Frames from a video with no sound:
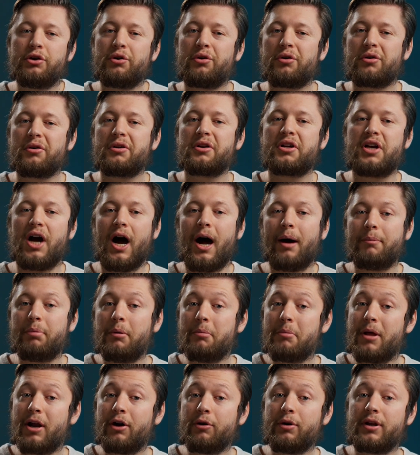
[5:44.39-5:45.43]
You'll earn
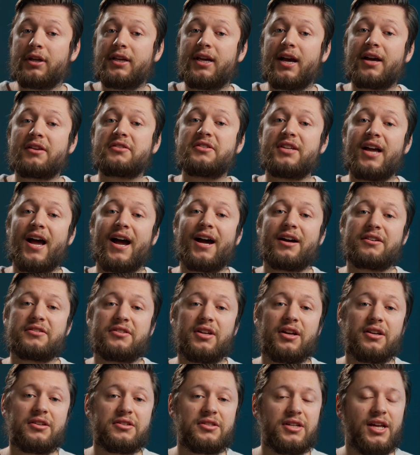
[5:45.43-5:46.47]
complimentary guest
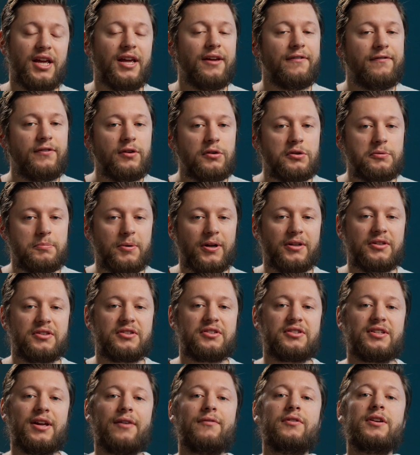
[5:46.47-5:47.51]
access if you spend
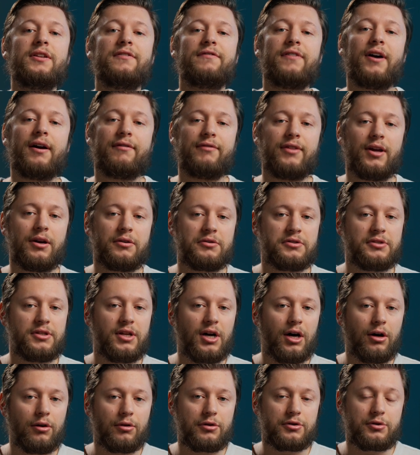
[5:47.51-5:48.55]

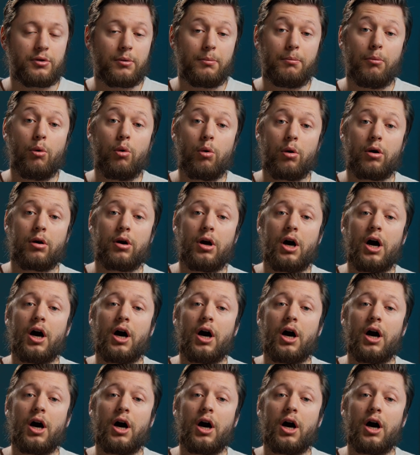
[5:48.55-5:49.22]
$75,000 or more